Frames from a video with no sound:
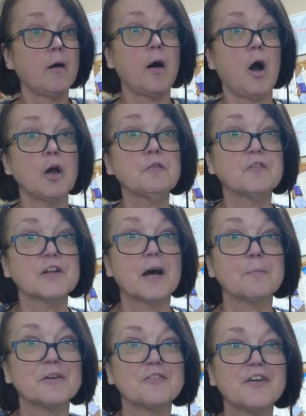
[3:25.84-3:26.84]
hopefully
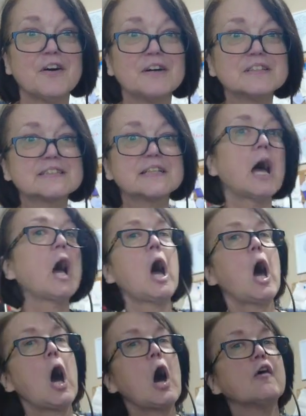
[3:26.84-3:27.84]
I'm the first,
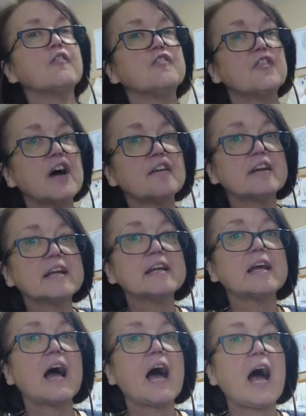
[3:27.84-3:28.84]
a
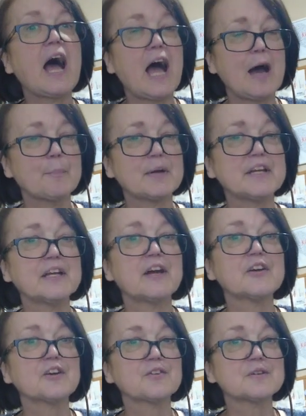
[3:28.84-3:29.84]
very happy
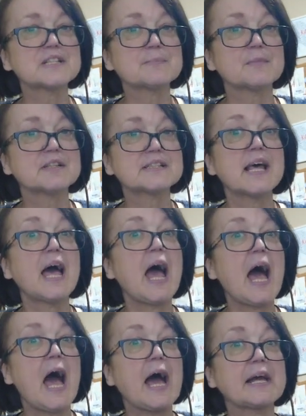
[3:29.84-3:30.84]
Christmas,
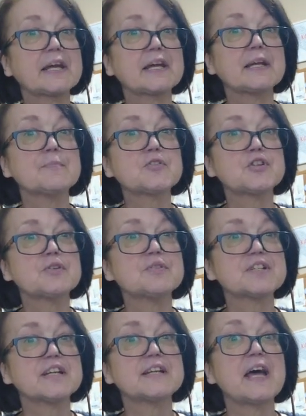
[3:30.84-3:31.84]
and keep
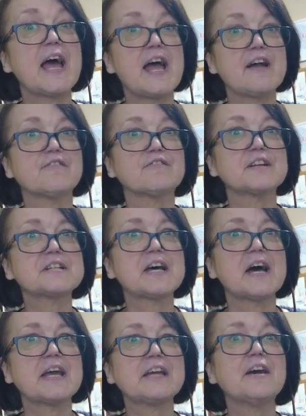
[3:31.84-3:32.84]
tuned in every
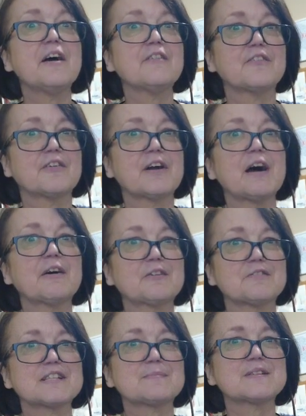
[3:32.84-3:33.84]
day for our
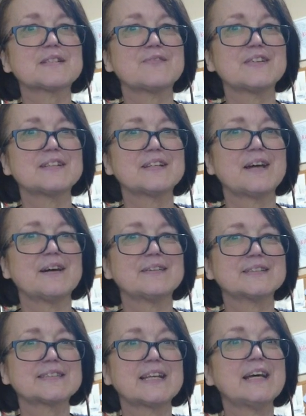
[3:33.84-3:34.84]
Christmas
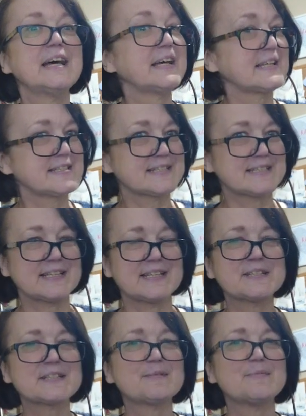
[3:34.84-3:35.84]
videos. See
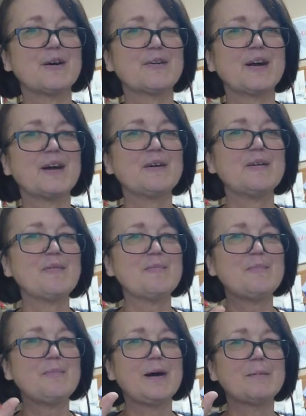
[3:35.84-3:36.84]
you tomorrow.
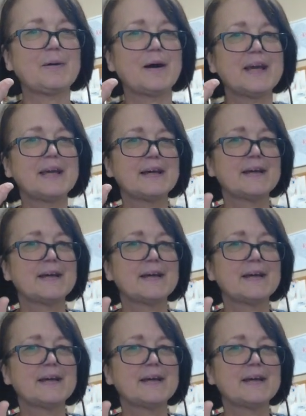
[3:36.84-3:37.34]
Bye bye.